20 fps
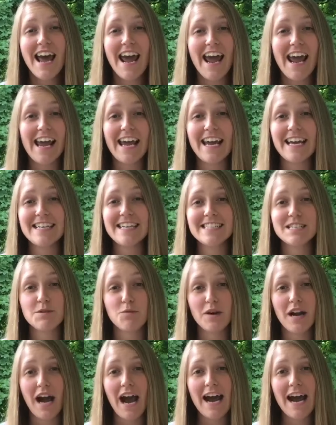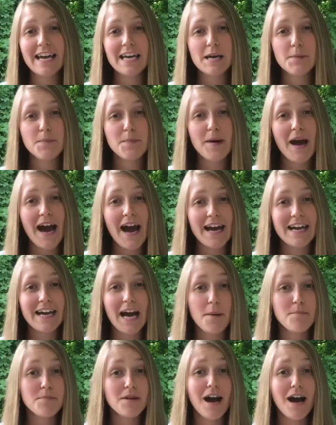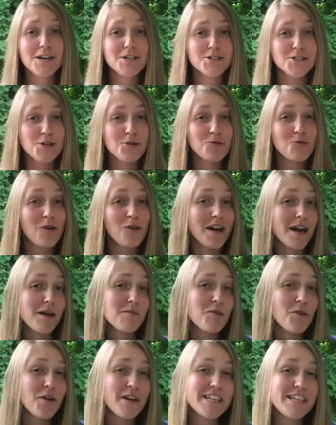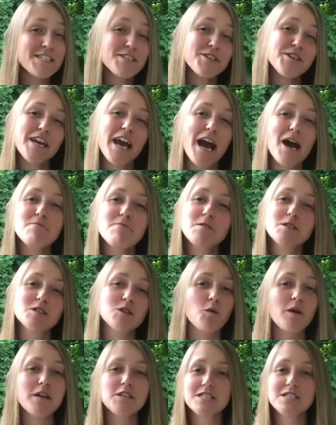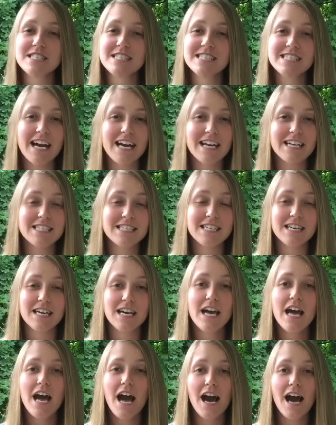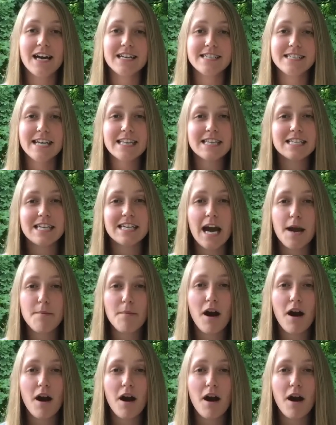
and when I get back, I'm not sure what I'm going to do yet, so we just decided to take the time